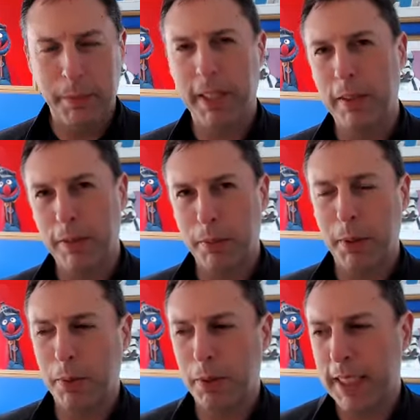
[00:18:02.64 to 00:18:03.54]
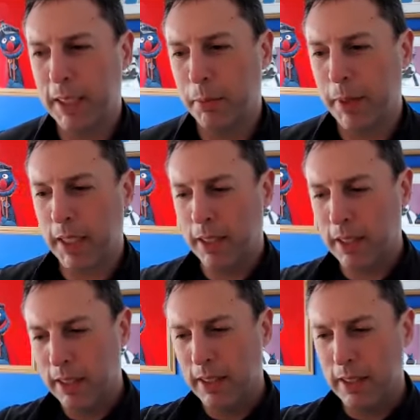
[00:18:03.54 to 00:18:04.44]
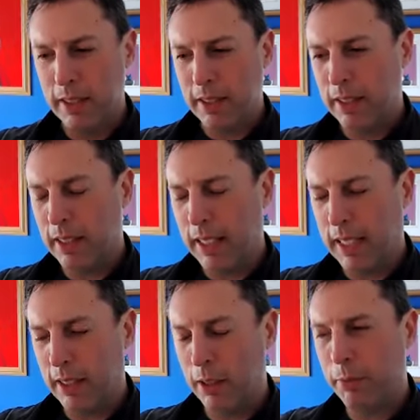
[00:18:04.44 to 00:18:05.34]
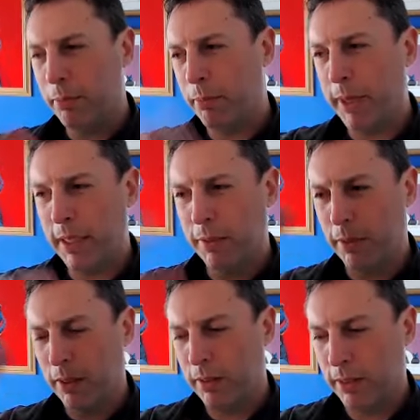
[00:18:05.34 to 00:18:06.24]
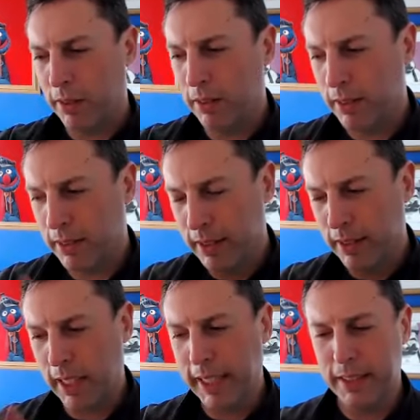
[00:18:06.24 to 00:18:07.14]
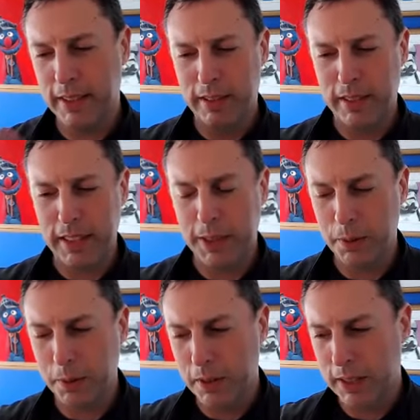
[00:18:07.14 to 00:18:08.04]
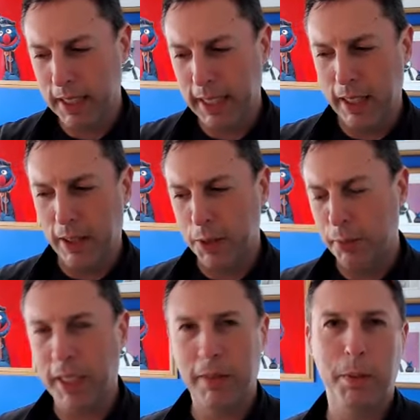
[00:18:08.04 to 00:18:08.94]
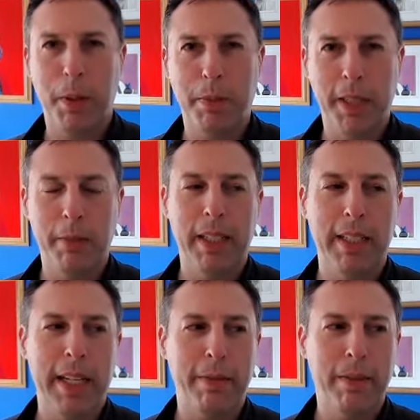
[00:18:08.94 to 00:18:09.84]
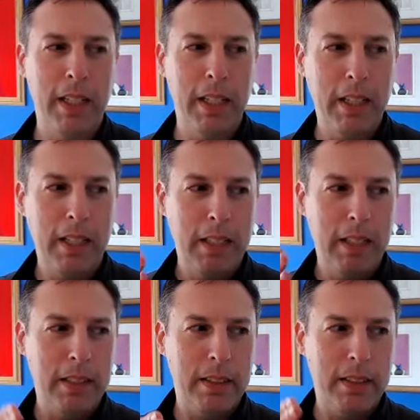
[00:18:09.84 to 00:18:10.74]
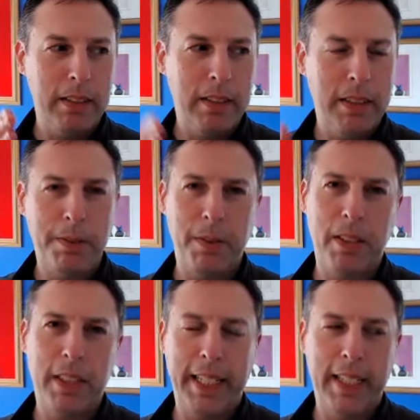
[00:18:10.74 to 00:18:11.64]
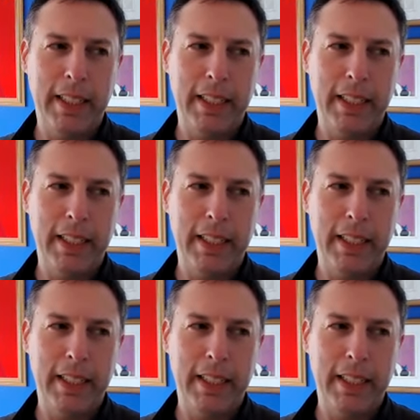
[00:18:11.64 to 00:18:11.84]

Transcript: be there for the people who needed me, or be there for clients and students, and also be there for the people in my life differently,